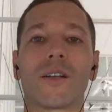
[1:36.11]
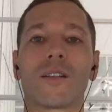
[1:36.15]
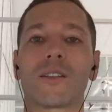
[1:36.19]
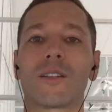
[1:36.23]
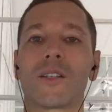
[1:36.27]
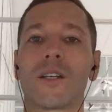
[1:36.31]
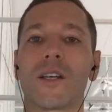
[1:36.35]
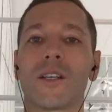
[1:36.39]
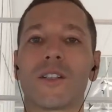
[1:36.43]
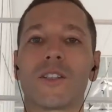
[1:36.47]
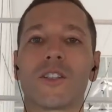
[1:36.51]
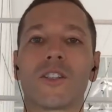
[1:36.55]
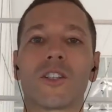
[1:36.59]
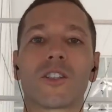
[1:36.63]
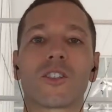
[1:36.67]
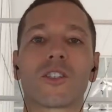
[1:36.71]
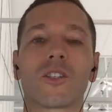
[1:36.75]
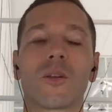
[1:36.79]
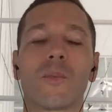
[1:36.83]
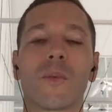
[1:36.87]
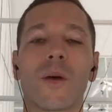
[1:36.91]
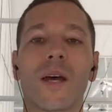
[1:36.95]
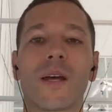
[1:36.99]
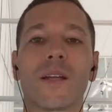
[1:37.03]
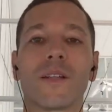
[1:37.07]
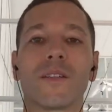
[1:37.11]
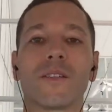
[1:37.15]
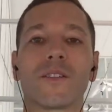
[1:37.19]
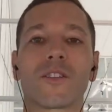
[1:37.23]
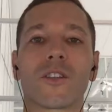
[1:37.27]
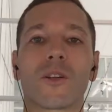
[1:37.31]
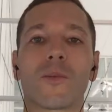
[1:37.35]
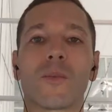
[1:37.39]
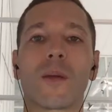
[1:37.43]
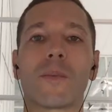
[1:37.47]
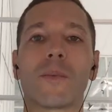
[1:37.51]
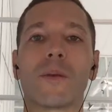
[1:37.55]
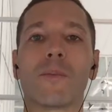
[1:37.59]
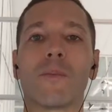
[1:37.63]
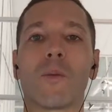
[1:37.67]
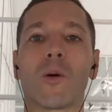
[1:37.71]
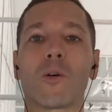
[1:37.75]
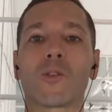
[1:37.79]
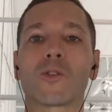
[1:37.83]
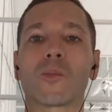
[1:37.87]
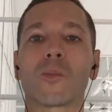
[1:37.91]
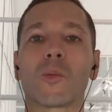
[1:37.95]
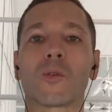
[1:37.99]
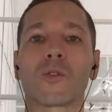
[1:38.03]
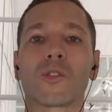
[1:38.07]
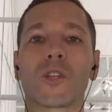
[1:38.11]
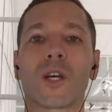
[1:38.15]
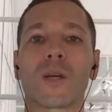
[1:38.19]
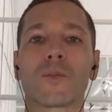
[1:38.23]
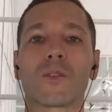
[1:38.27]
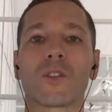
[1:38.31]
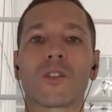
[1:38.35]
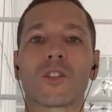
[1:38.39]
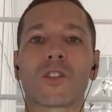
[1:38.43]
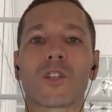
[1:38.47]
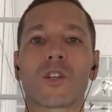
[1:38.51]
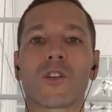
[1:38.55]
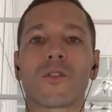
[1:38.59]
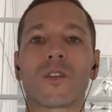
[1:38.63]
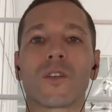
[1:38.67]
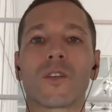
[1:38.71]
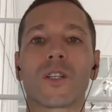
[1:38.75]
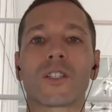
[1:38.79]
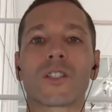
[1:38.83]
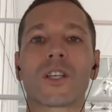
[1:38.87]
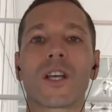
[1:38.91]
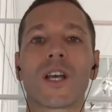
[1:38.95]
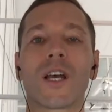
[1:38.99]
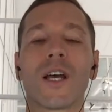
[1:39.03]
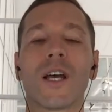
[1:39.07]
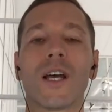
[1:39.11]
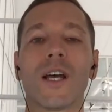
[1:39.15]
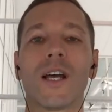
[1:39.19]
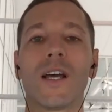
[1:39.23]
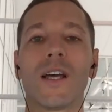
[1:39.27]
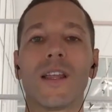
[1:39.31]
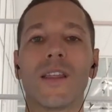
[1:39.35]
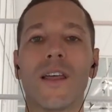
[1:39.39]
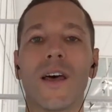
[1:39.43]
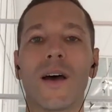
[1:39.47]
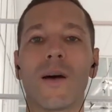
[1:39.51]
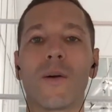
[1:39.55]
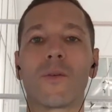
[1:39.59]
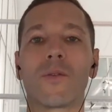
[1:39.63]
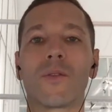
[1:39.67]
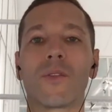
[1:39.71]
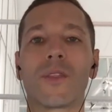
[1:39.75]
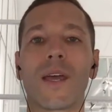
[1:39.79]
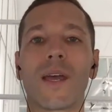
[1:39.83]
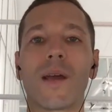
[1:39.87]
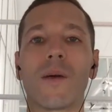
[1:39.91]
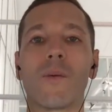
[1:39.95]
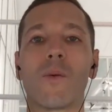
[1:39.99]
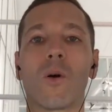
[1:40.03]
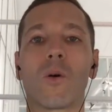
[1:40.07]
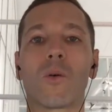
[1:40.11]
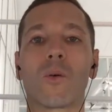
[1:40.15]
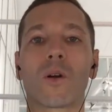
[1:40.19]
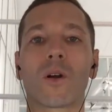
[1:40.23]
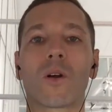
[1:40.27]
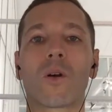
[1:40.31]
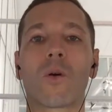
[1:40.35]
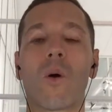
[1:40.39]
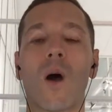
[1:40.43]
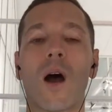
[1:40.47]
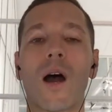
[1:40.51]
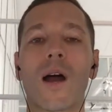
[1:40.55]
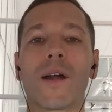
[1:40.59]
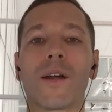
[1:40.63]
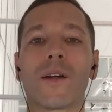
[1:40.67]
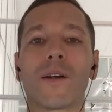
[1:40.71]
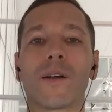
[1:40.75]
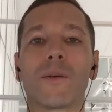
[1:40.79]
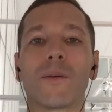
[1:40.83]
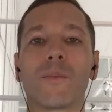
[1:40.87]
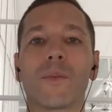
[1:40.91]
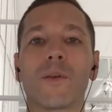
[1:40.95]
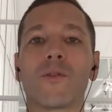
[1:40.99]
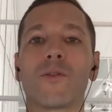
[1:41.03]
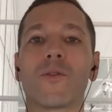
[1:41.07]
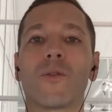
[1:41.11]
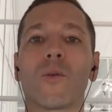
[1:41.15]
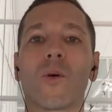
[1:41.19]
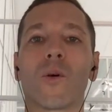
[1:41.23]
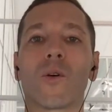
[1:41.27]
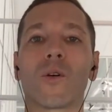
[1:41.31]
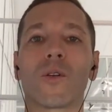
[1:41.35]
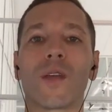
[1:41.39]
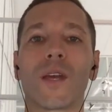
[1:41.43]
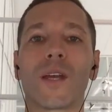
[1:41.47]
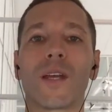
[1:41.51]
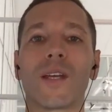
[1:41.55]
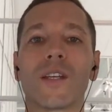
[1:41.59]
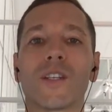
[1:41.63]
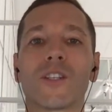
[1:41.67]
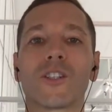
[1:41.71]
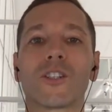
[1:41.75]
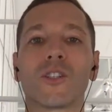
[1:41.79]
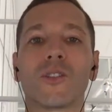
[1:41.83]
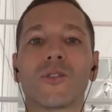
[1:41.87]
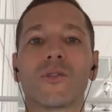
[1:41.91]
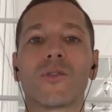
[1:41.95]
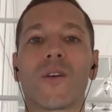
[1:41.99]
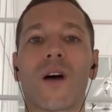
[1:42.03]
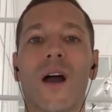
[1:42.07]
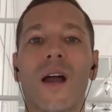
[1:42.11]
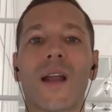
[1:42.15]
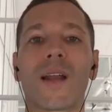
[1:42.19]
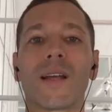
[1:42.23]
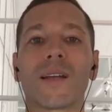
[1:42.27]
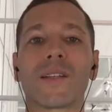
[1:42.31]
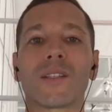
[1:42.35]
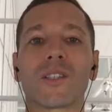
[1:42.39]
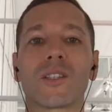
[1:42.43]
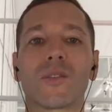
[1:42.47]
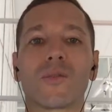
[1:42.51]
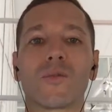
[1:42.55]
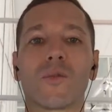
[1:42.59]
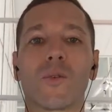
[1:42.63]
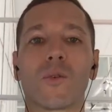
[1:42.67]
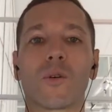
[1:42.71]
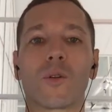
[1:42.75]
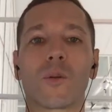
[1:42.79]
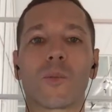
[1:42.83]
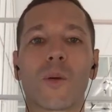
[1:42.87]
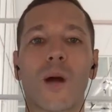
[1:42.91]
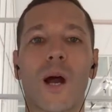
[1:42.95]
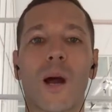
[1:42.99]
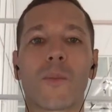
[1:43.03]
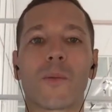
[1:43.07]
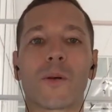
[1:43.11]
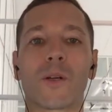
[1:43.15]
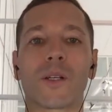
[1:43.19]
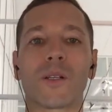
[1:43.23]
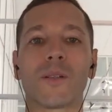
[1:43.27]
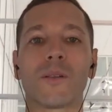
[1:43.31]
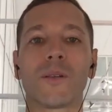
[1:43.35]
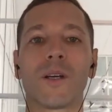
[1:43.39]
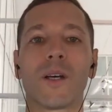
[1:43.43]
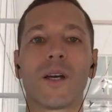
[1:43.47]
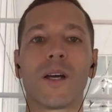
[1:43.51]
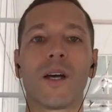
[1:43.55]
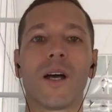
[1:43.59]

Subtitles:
It just depends. There may be multiple types of surveys that they will require before they issue financing for the property.